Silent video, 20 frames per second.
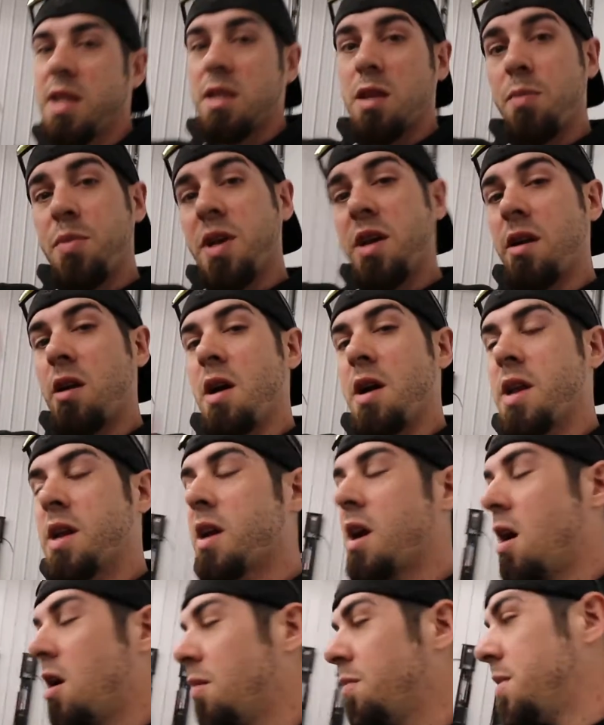like the pure
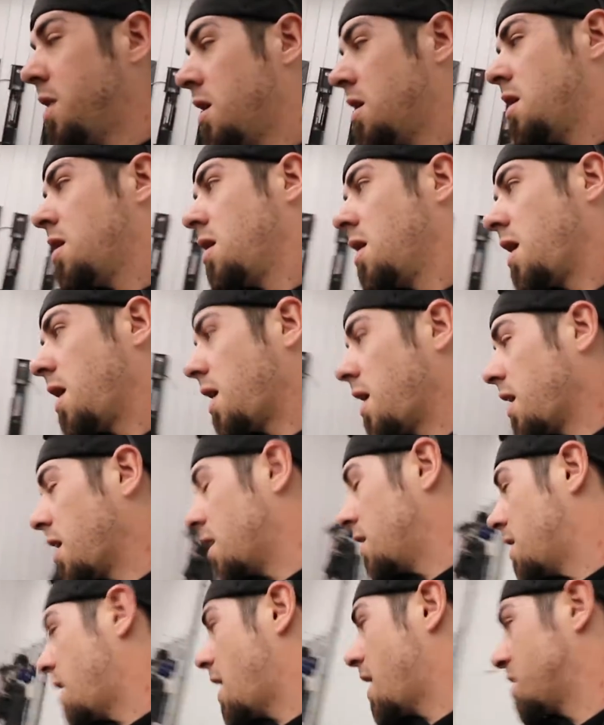honeycomb
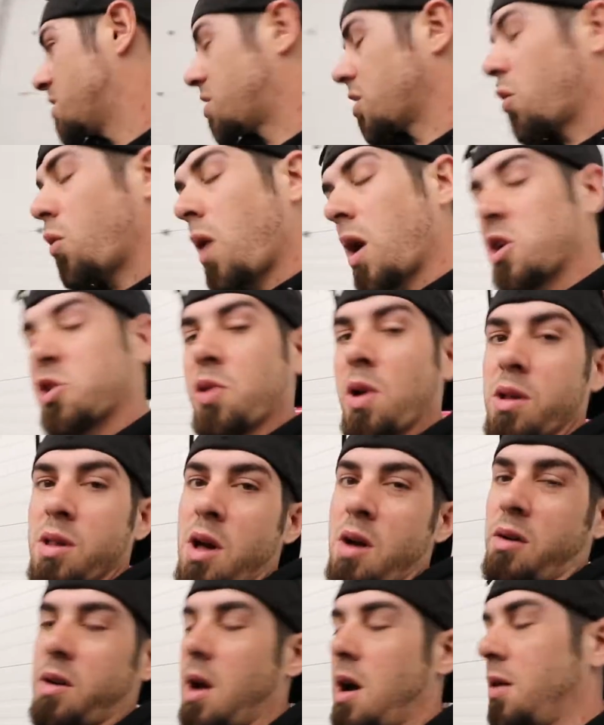and has the Quattro
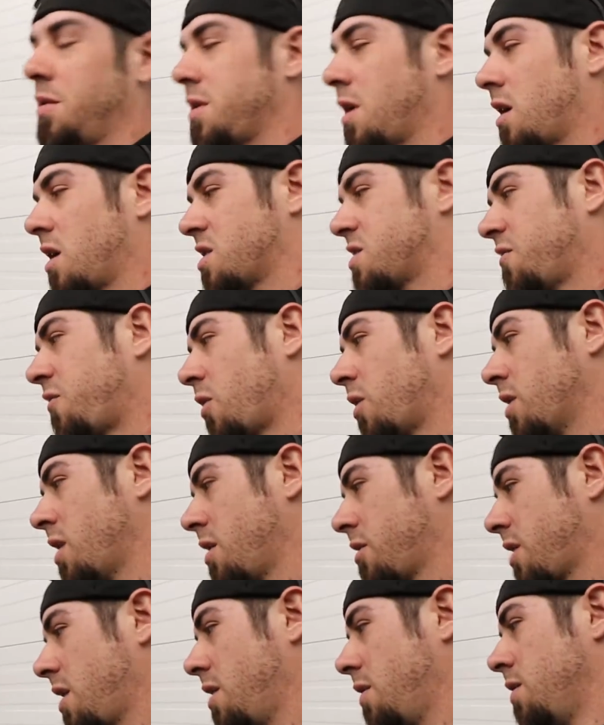logo and the RS4
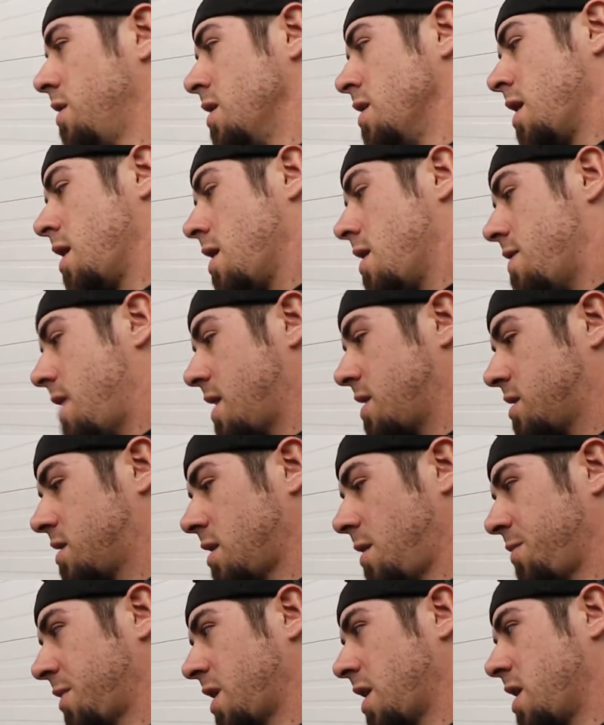logo. That's
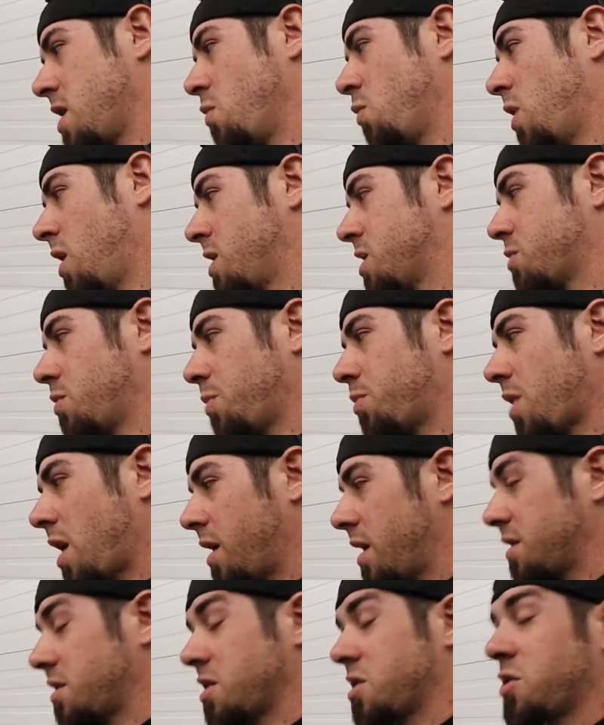something that he wants. We'll
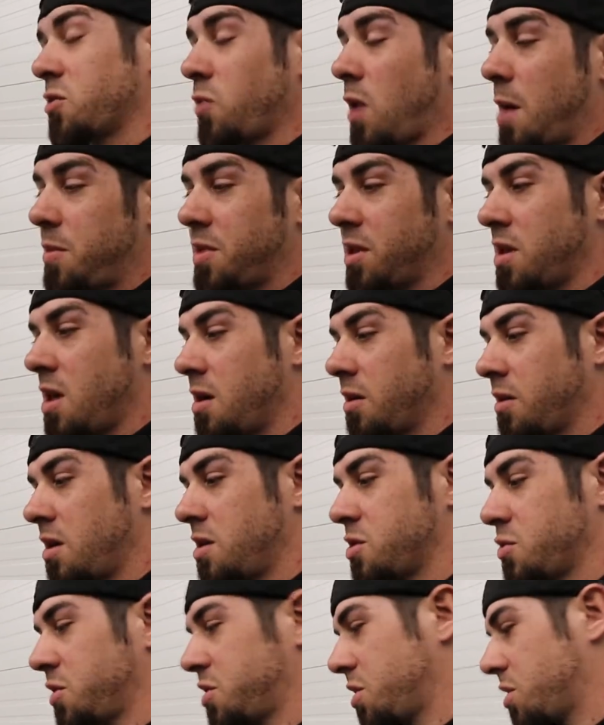probably have to swap the
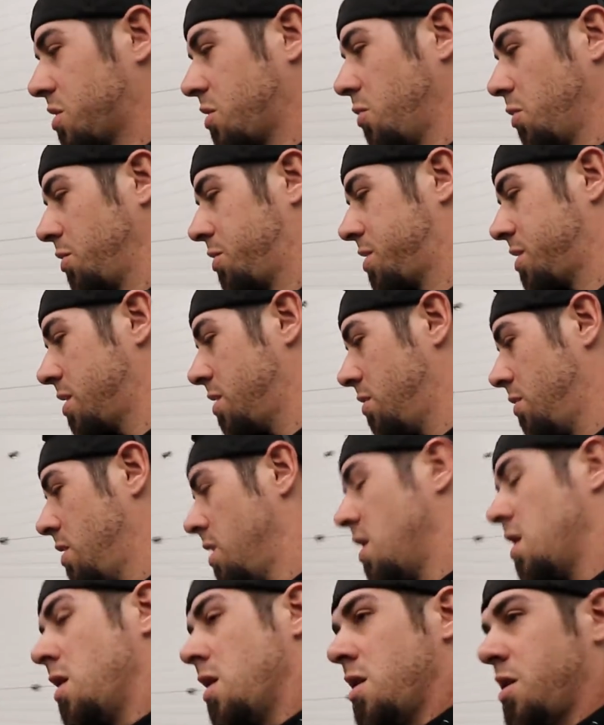logos, which is cool too.
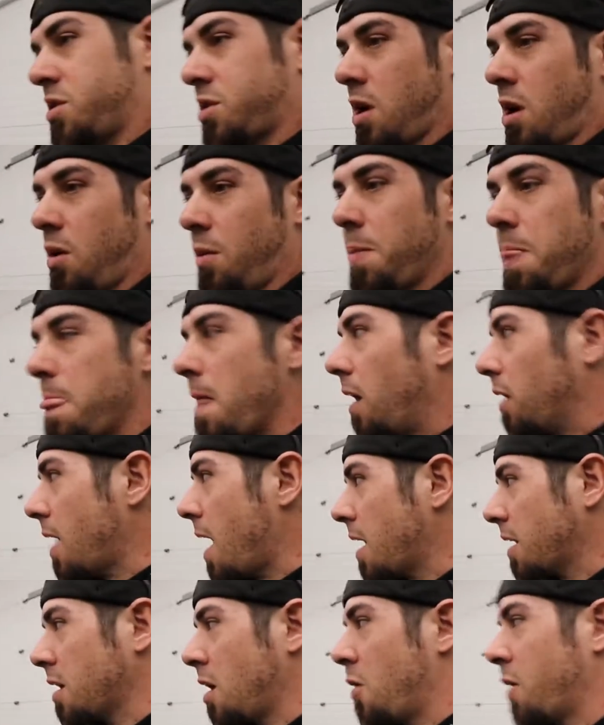So a
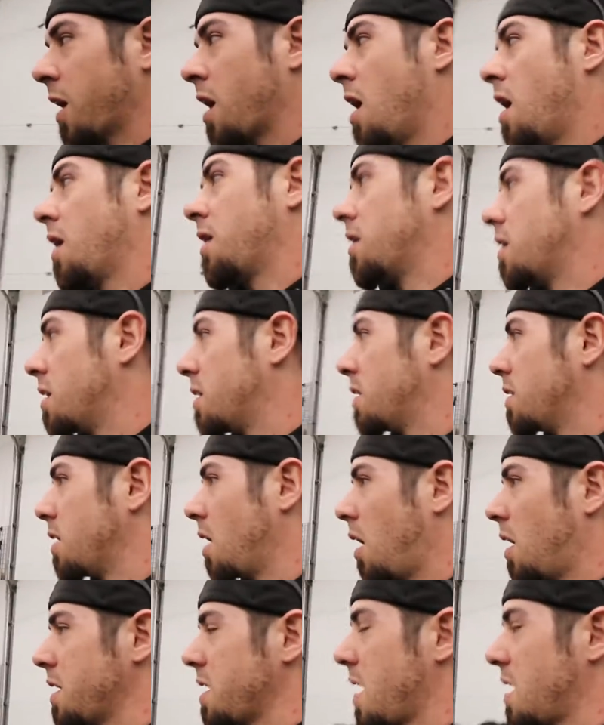lot going on. The
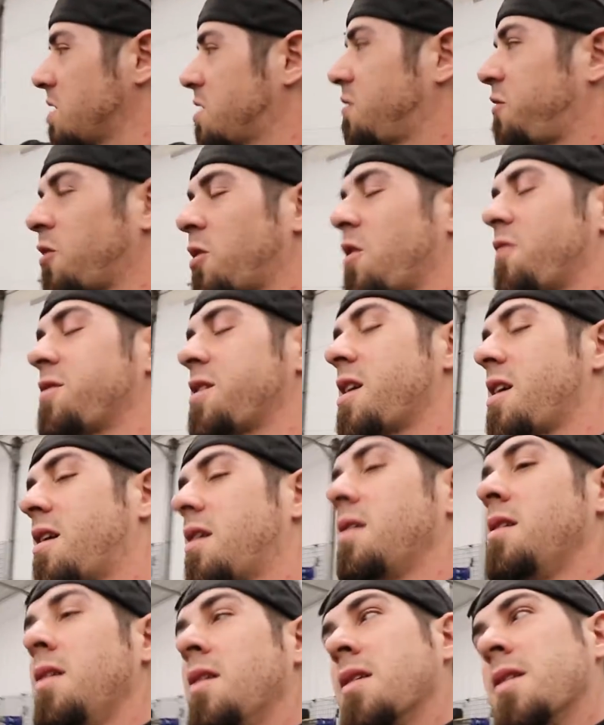Audi S4 over
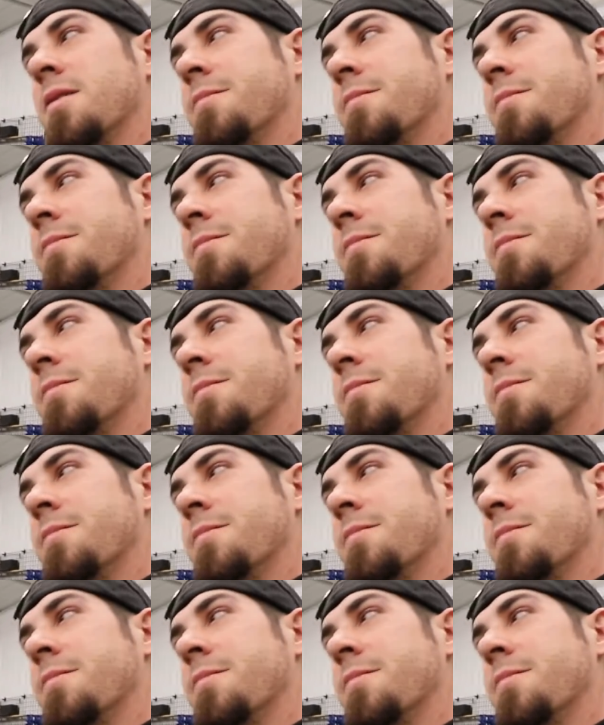there,